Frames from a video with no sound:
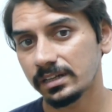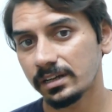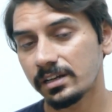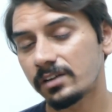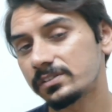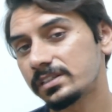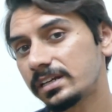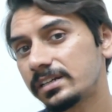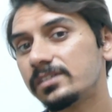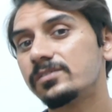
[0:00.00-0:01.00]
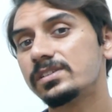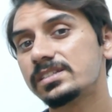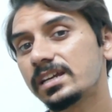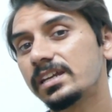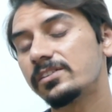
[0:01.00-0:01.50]
And after that
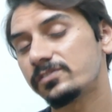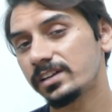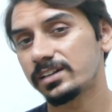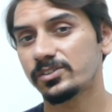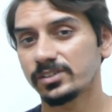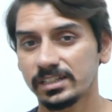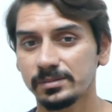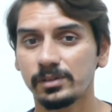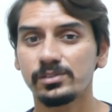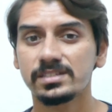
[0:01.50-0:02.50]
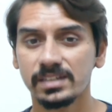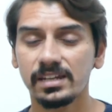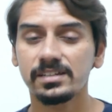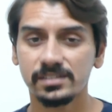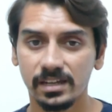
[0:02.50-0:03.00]
once again if we are talking about the
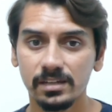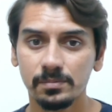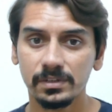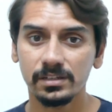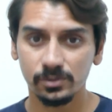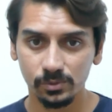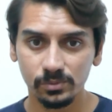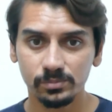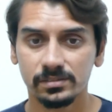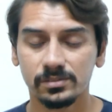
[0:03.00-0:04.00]
static p2,